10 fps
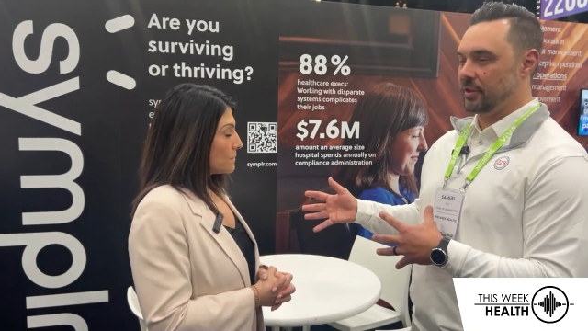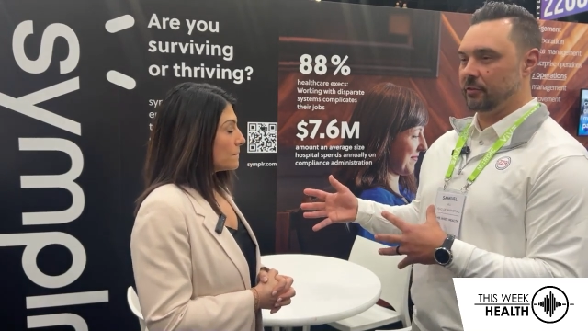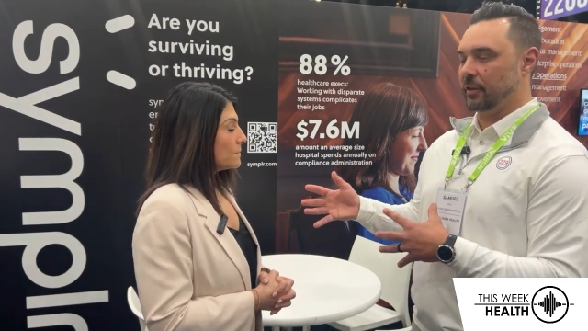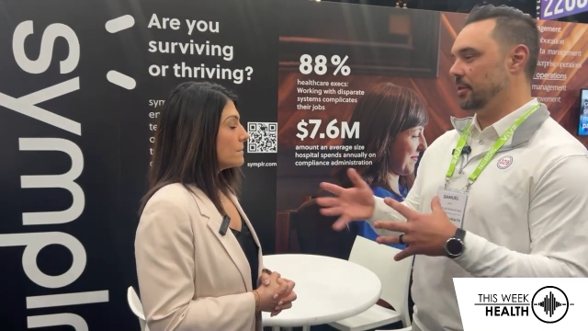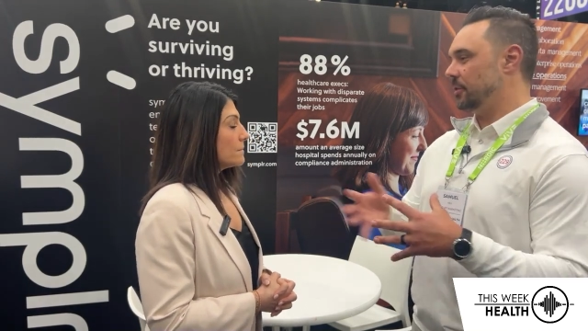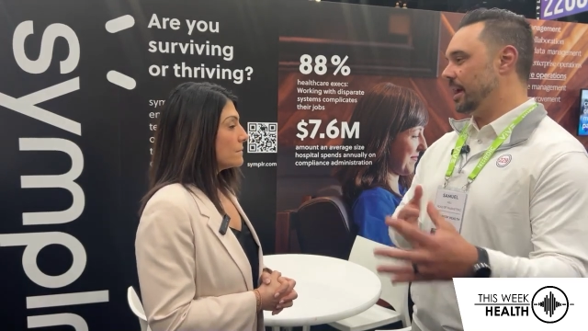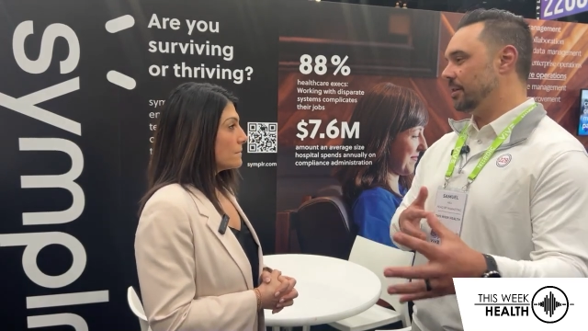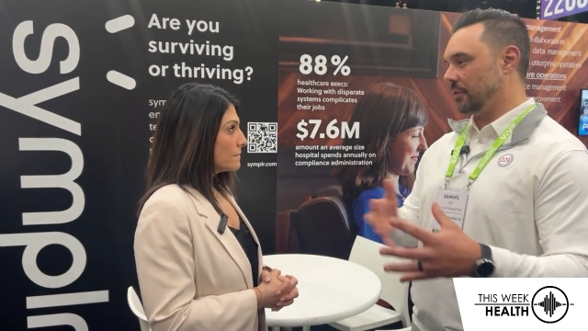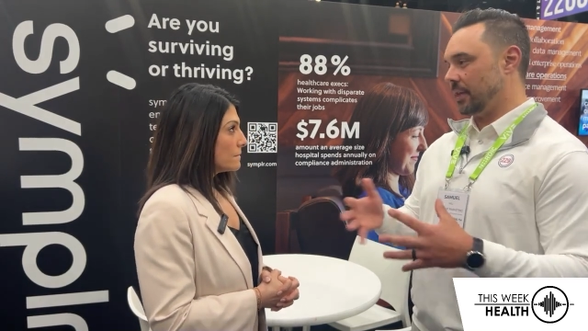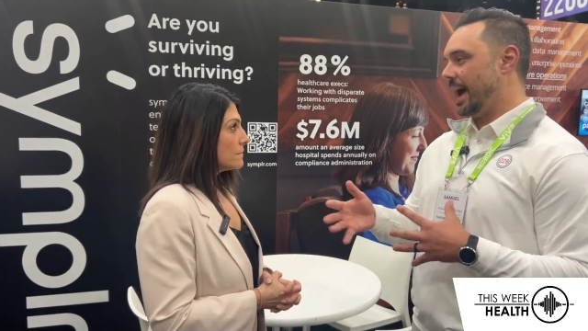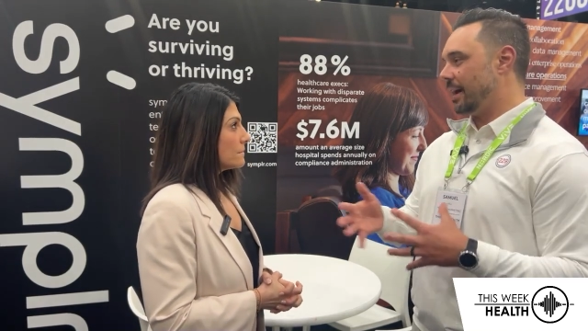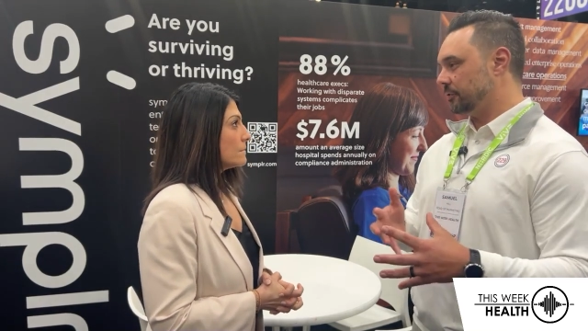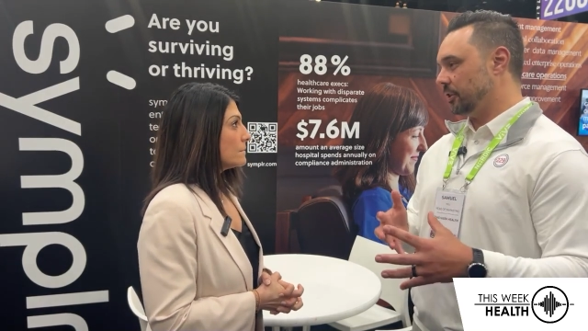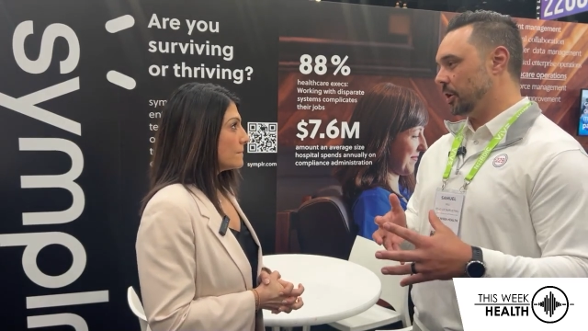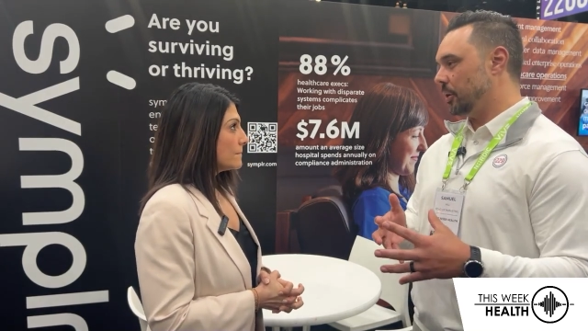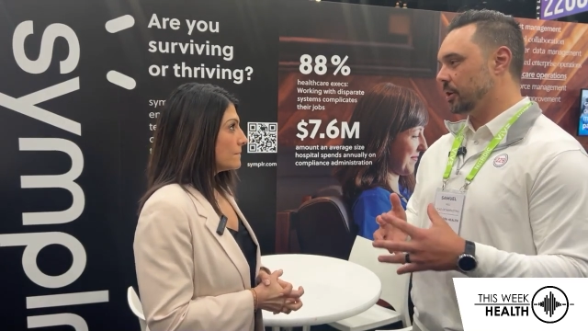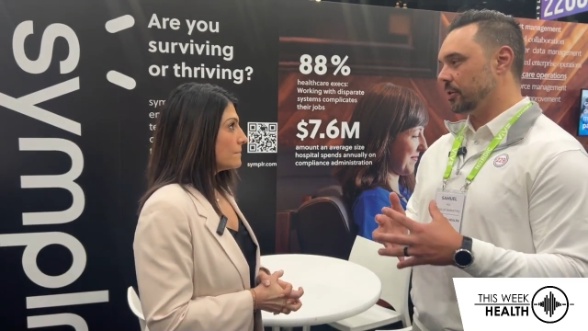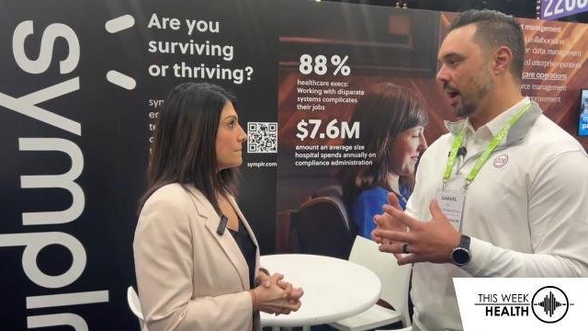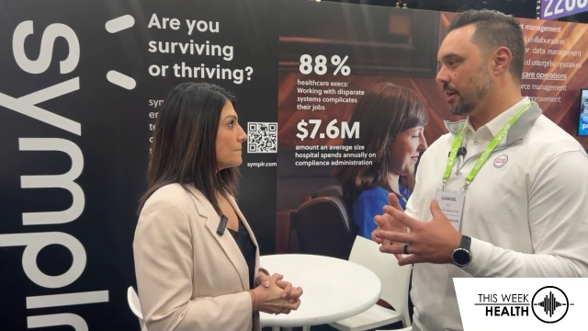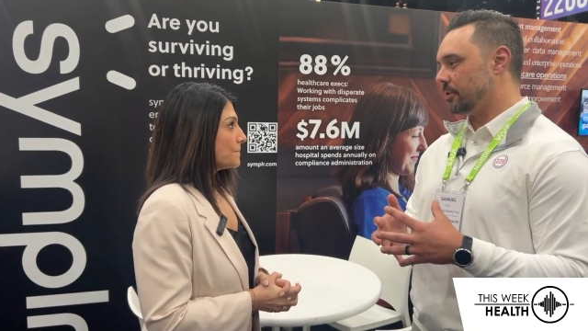Speaker 1: different things that they have to do
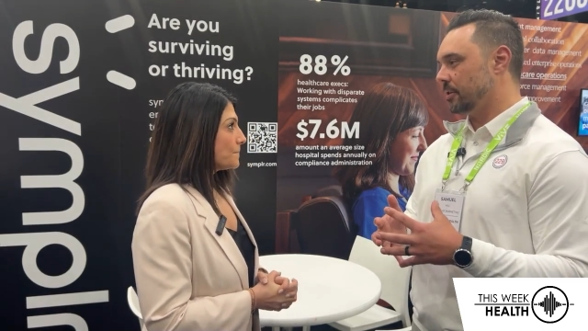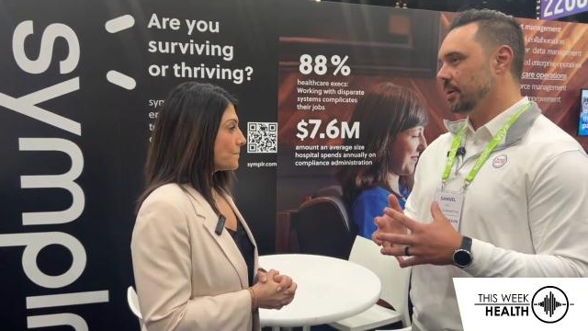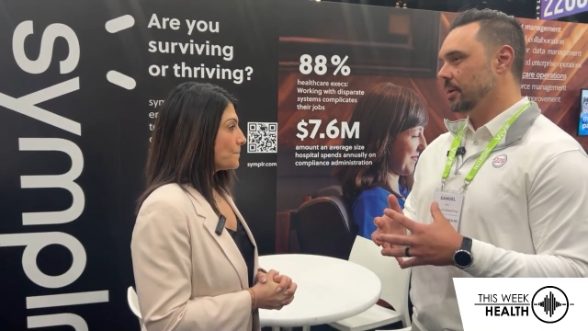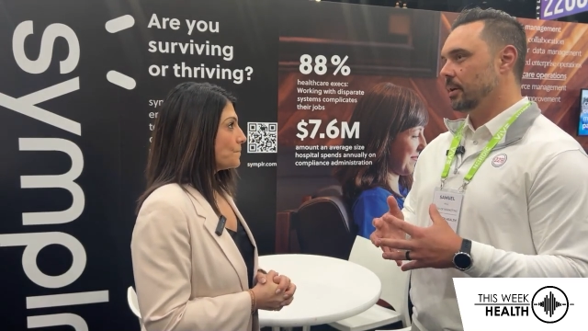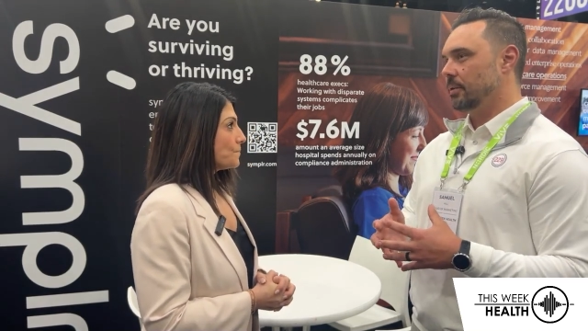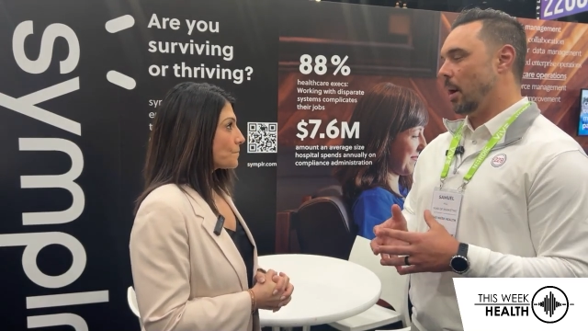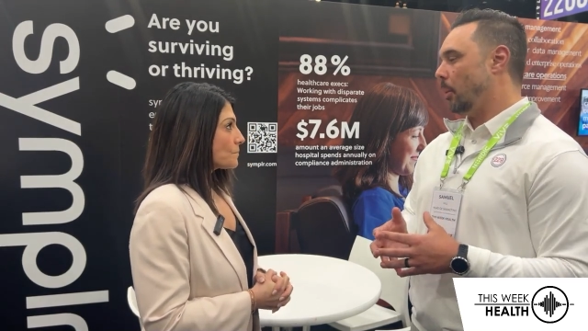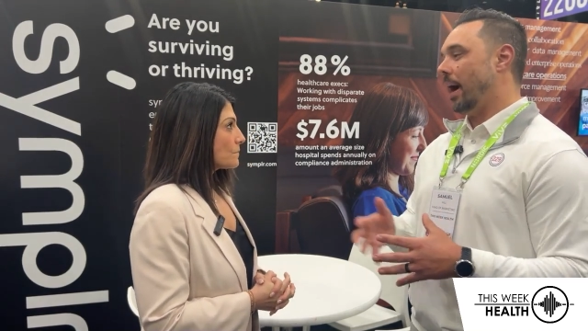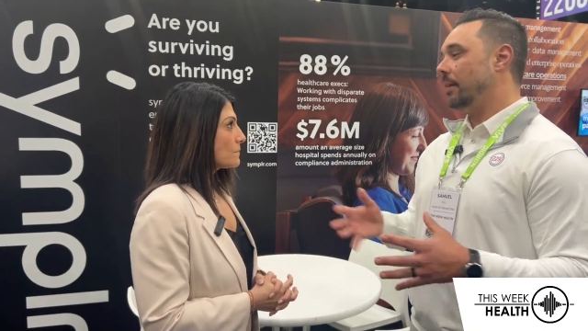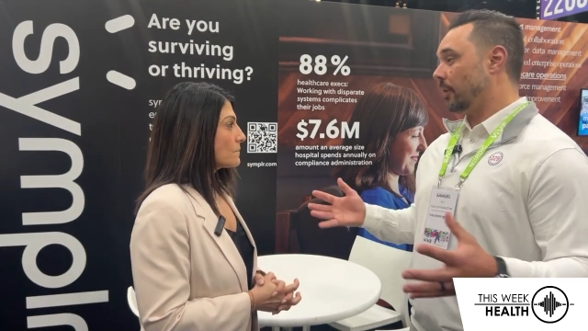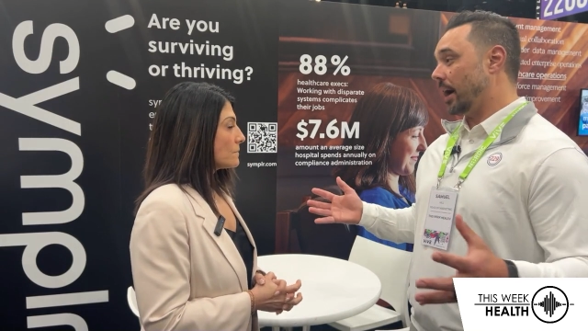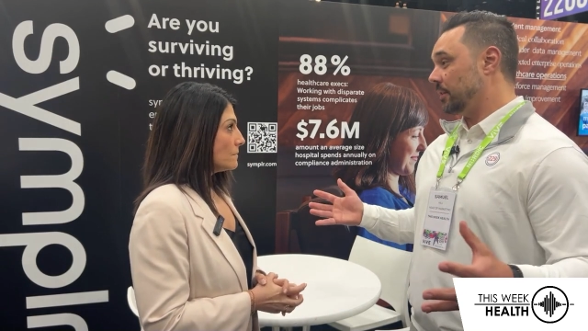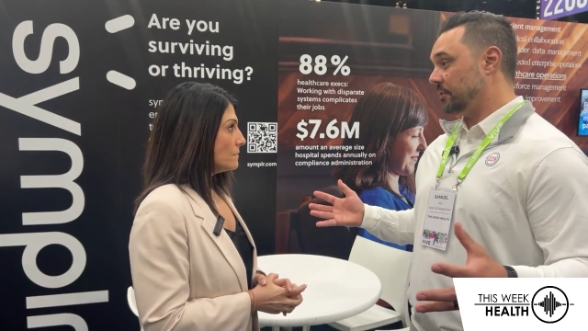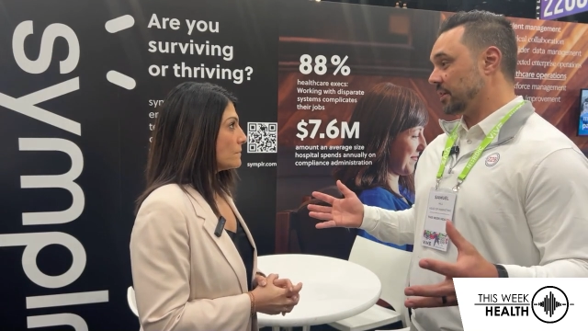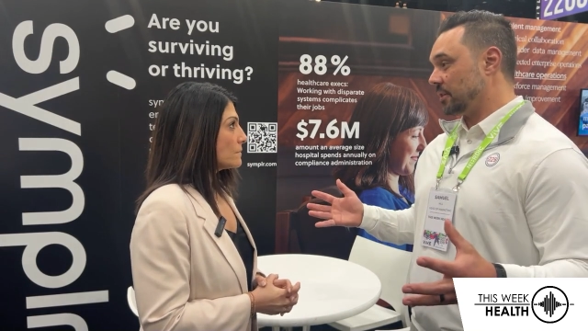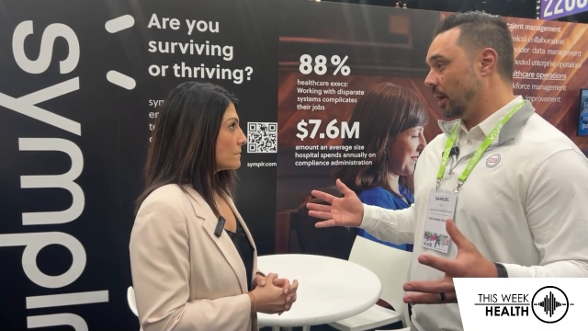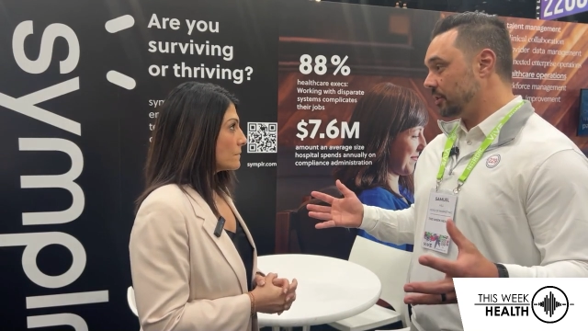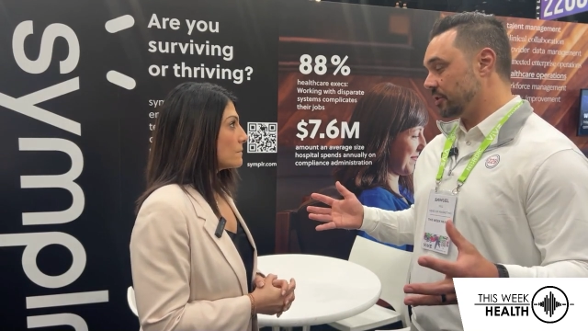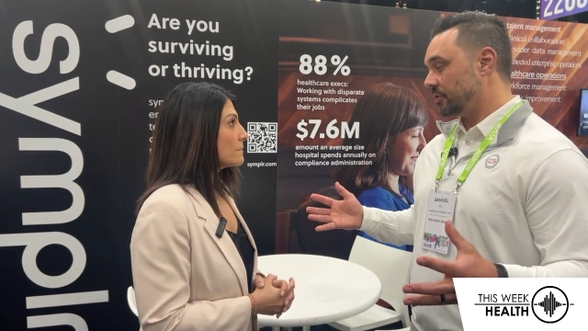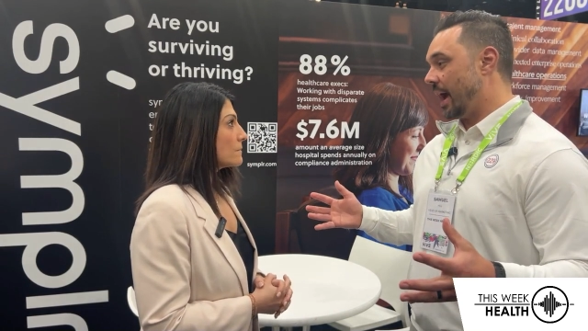across a wide variety of the
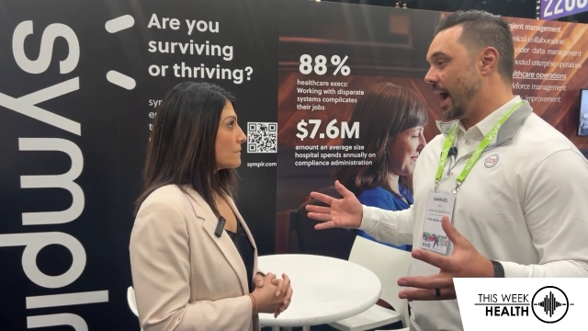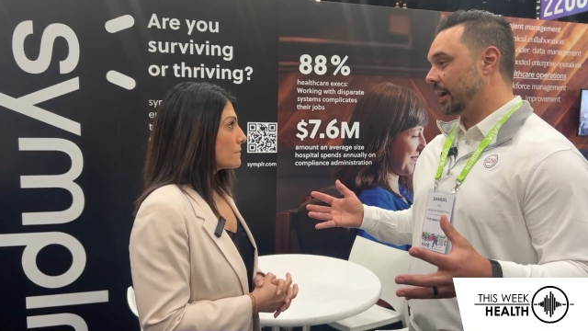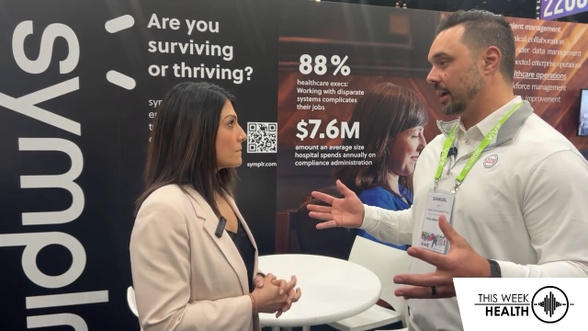technology stack.